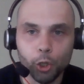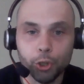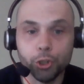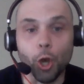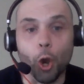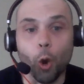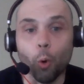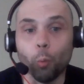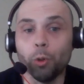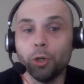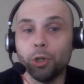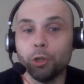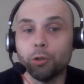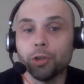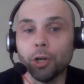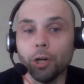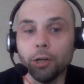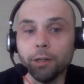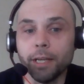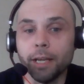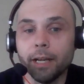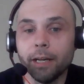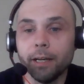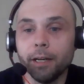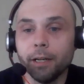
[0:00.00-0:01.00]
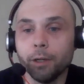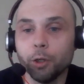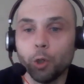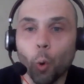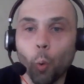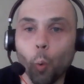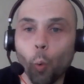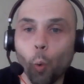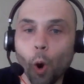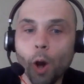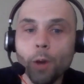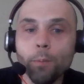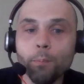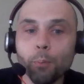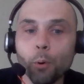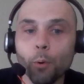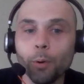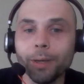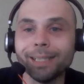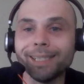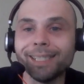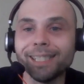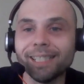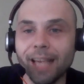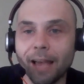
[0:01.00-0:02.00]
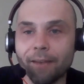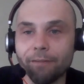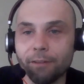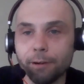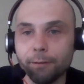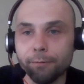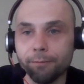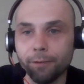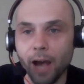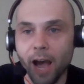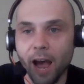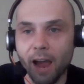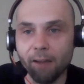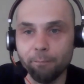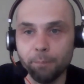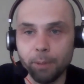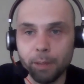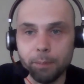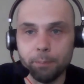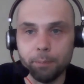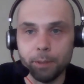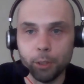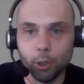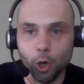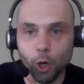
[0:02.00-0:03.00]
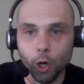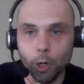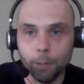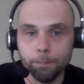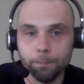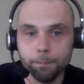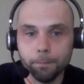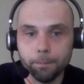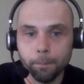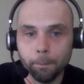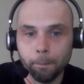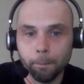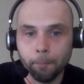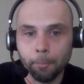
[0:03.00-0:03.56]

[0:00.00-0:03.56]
So when you start getting into 1.75 PPR